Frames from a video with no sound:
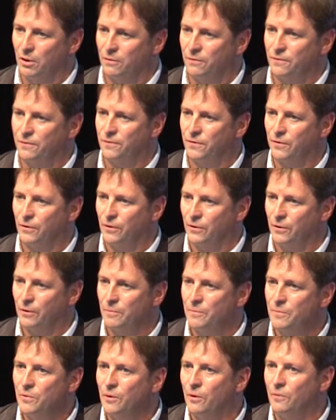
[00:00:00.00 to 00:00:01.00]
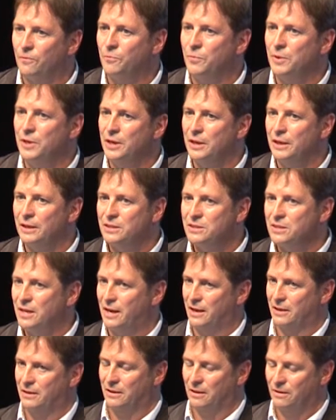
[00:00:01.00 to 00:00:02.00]
of being
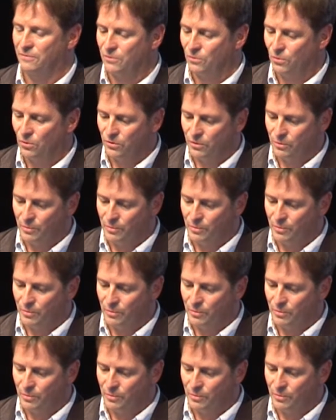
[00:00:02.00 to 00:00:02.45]
intact after all the